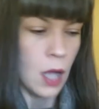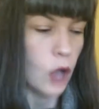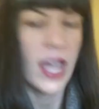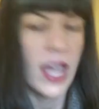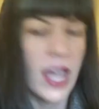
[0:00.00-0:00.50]

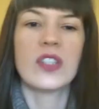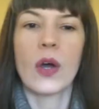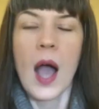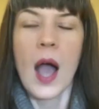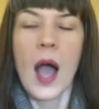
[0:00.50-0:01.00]
Okay,
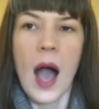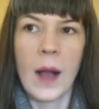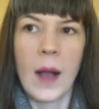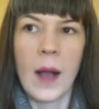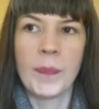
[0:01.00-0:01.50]
so
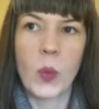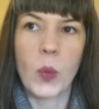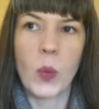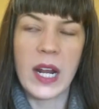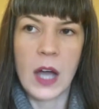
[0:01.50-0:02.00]
um,
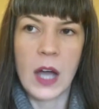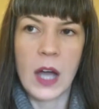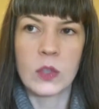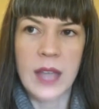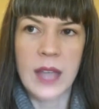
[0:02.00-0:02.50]
what I
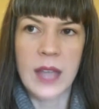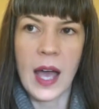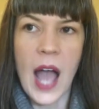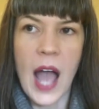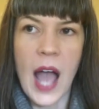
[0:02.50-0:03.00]
found was
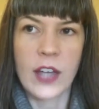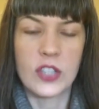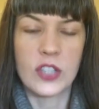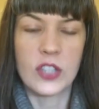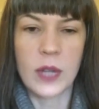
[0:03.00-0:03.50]
that I
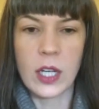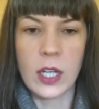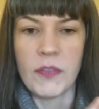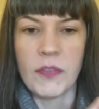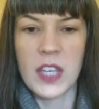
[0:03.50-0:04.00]
could drink
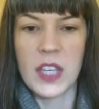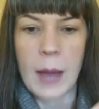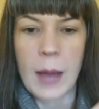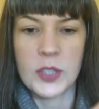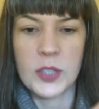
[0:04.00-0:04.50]
coffee
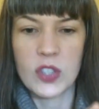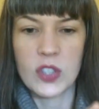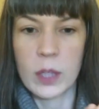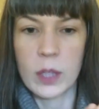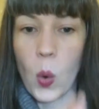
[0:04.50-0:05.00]
up to a
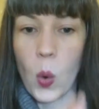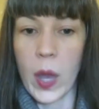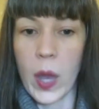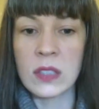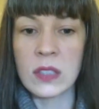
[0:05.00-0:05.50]
certain
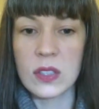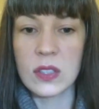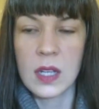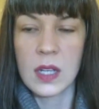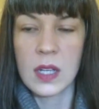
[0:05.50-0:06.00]
point,